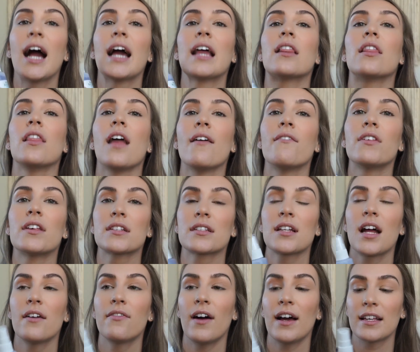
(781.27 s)
I love this
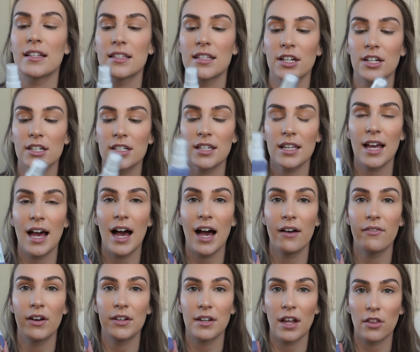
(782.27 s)
stuff. I seriously
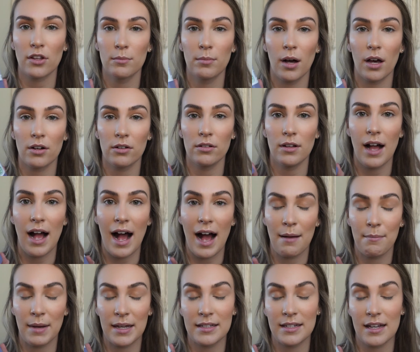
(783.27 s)
have another bottle
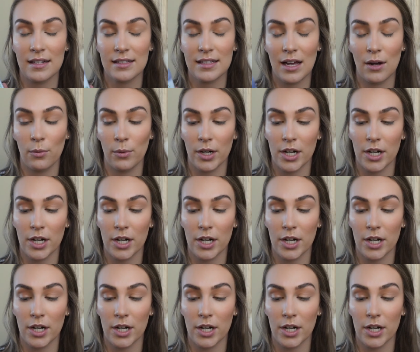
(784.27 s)
at my desk at